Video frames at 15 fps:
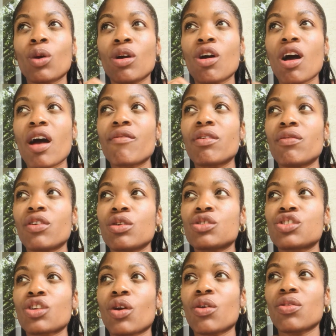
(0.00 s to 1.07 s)
God reveals
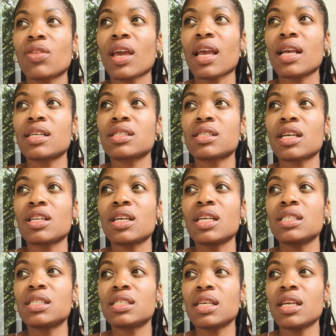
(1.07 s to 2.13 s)
certain things, and he
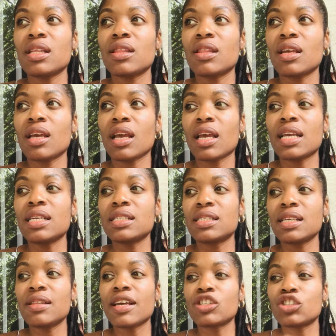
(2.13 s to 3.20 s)

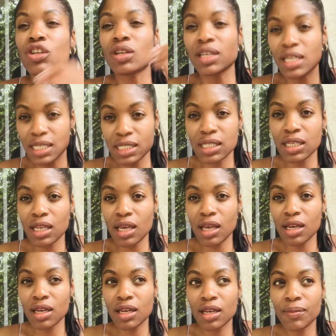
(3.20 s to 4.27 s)
see that you're
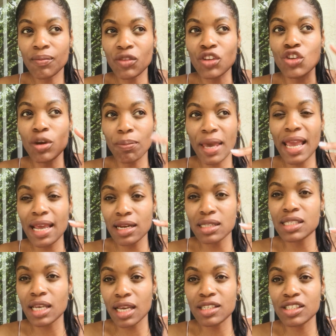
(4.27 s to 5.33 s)
listening and you're paying
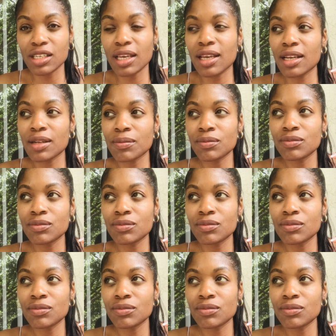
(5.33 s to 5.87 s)
attention,